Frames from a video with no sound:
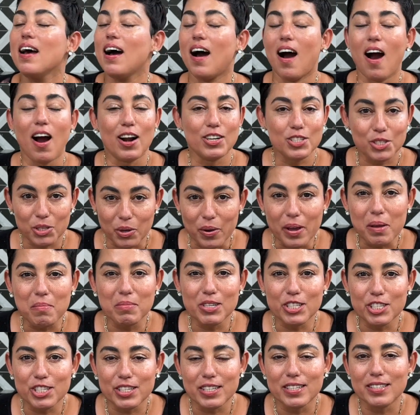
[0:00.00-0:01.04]
Our sewing
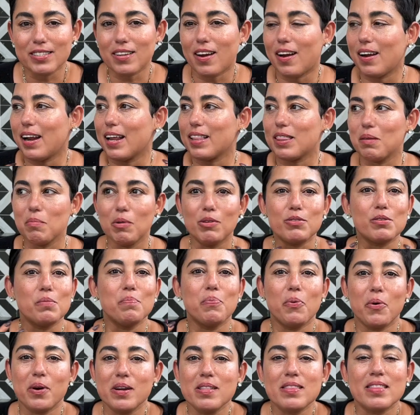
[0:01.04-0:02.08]
machines are like the most
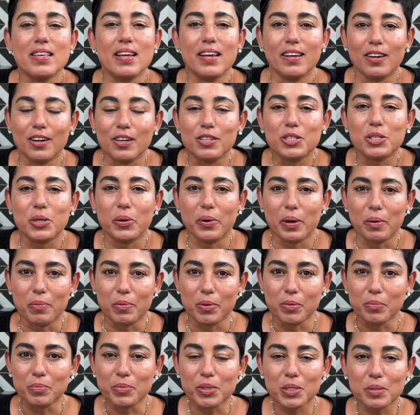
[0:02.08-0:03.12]
important thing in our sewing
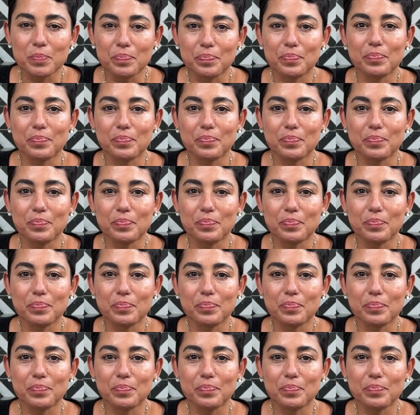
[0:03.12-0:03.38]
rooms.